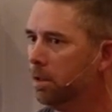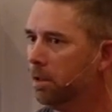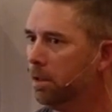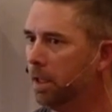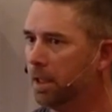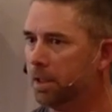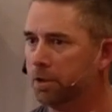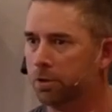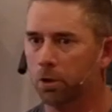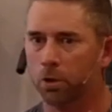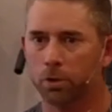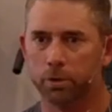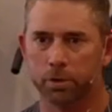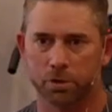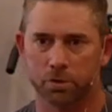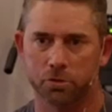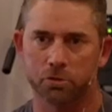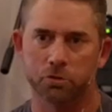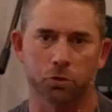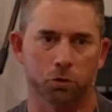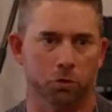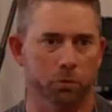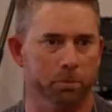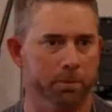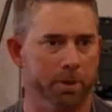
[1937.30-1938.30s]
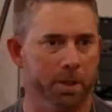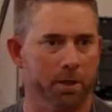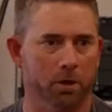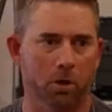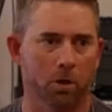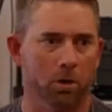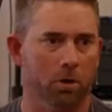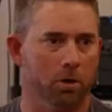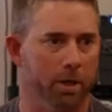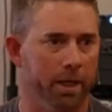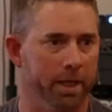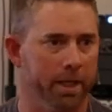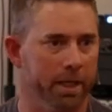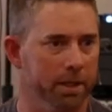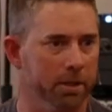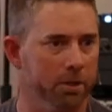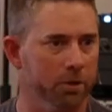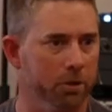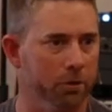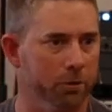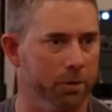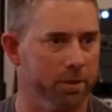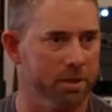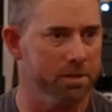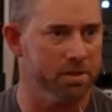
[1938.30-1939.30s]
And don't assume that all
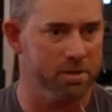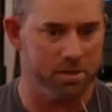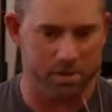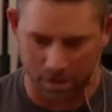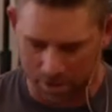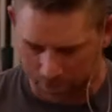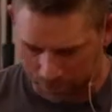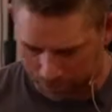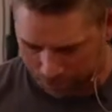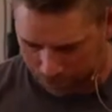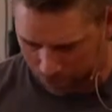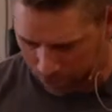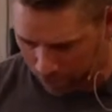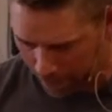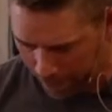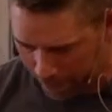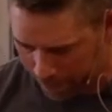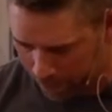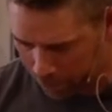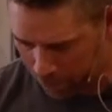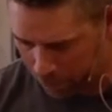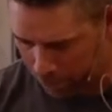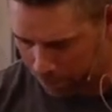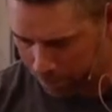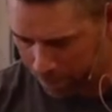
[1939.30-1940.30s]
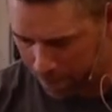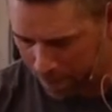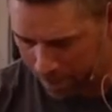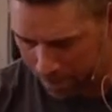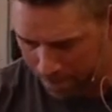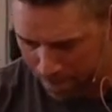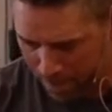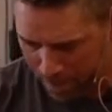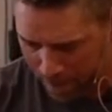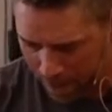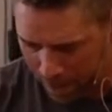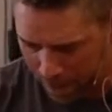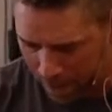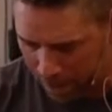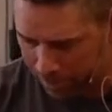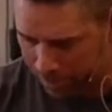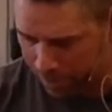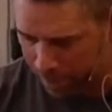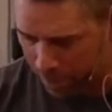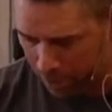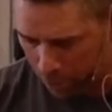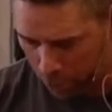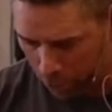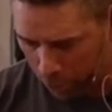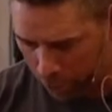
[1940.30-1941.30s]
anger is sinful anger, but even
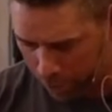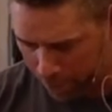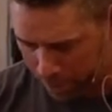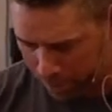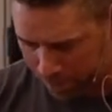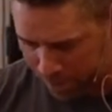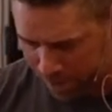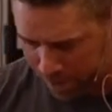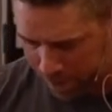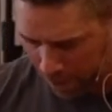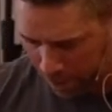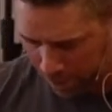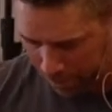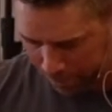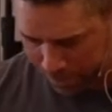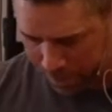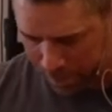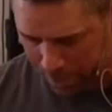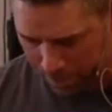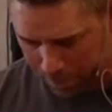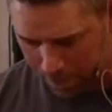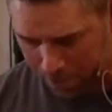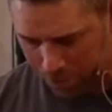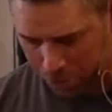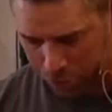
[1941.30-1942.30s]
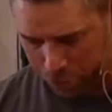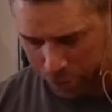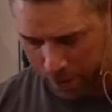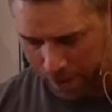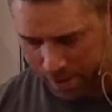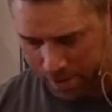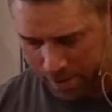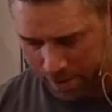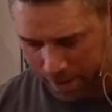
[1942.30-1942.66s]
the Lord Himself demonstrates